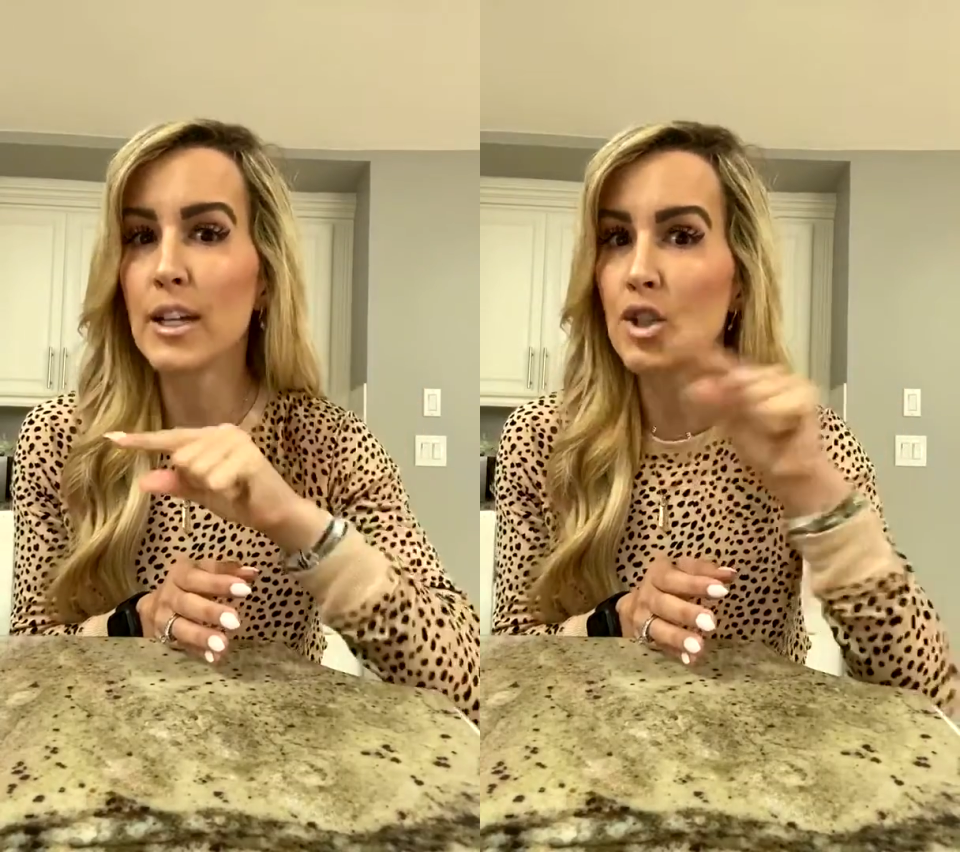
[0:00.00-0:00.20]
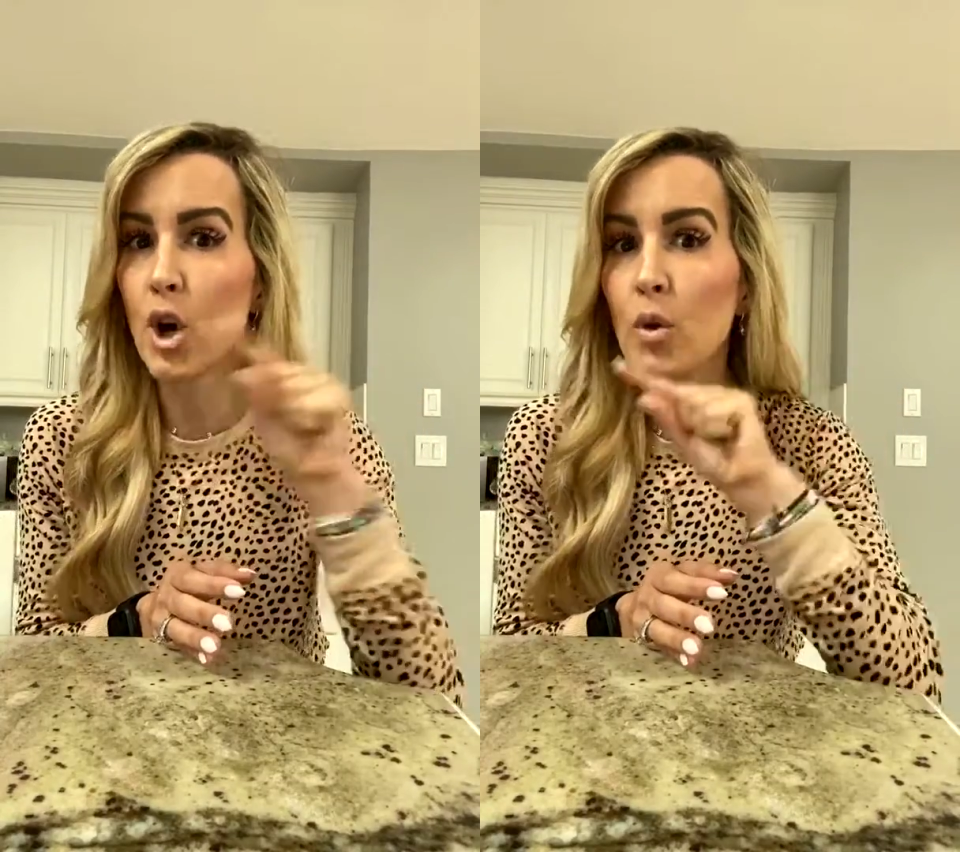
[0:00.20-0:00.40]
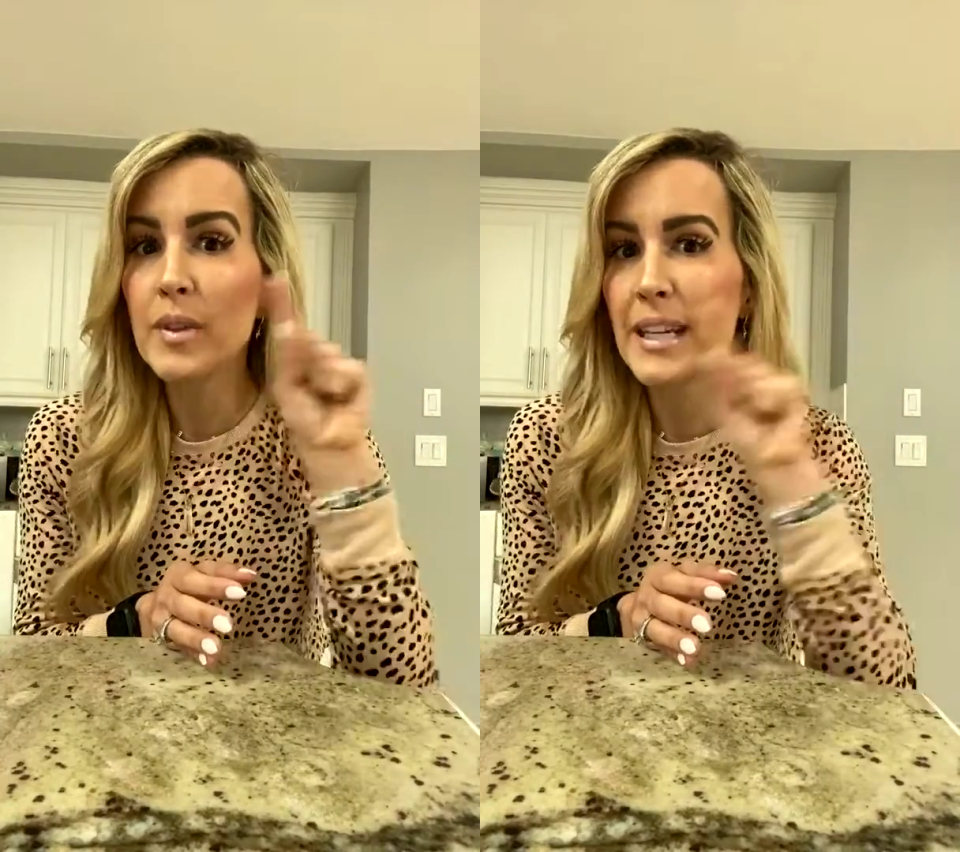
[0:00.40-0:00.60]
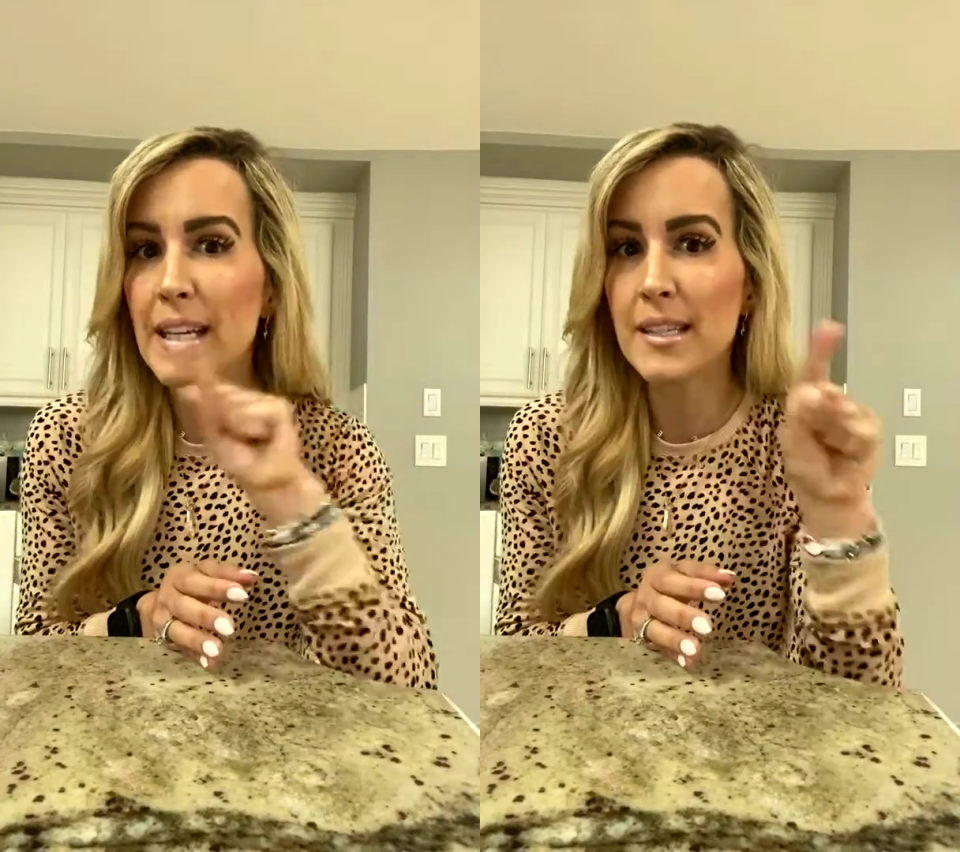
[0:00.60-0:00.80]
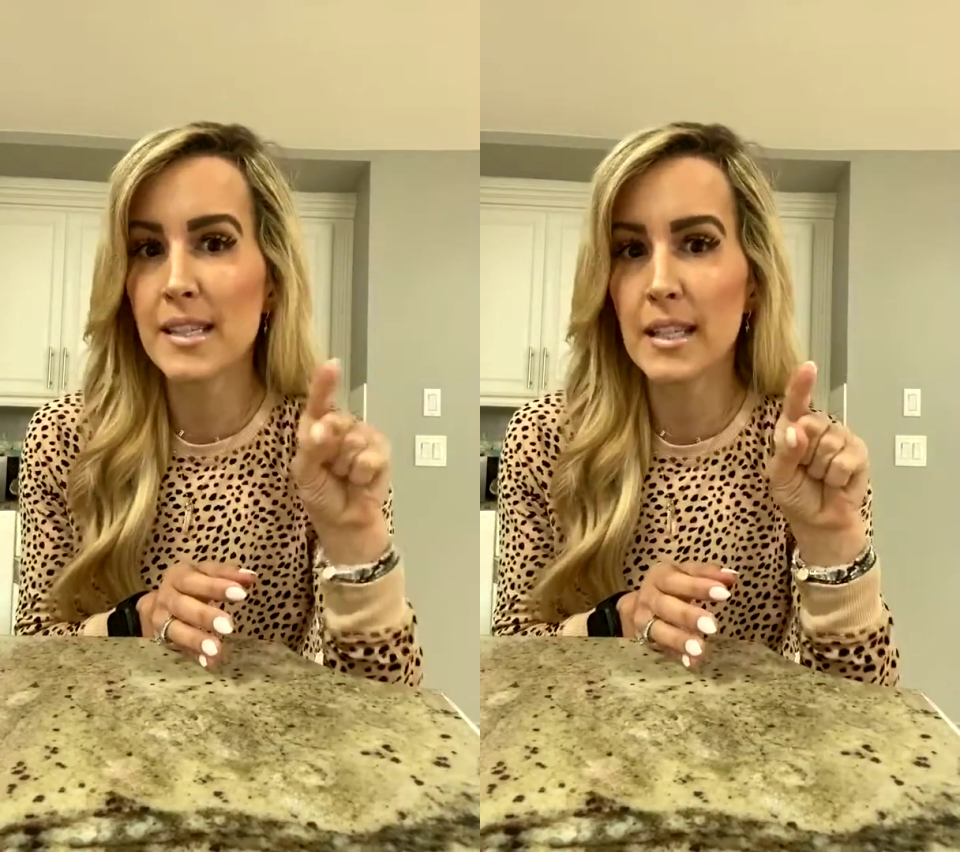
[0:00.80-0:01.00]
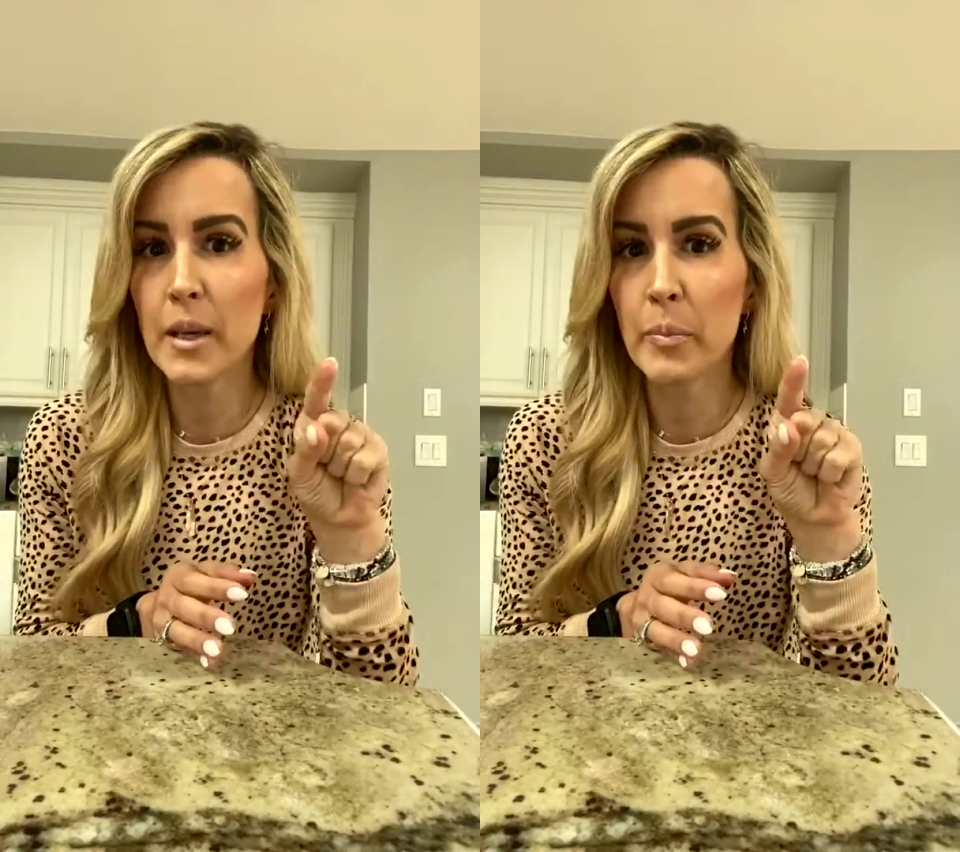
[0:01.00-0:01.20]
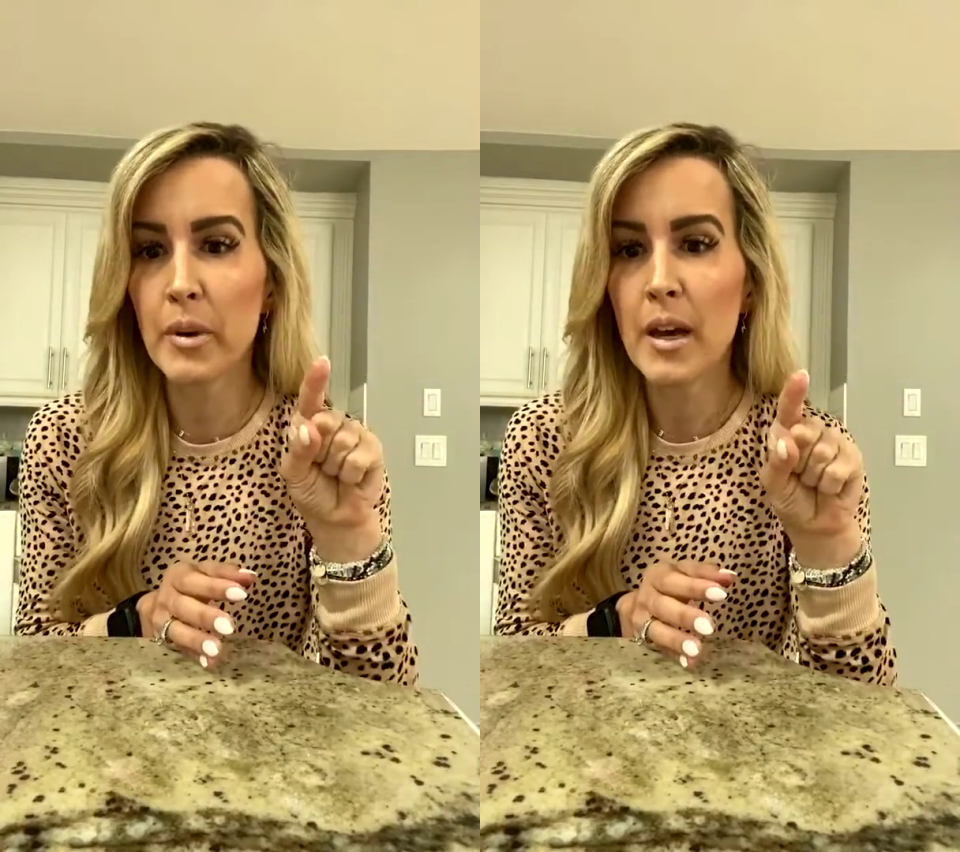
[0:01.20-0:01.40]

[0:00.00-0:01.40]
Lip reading: don't need sleep,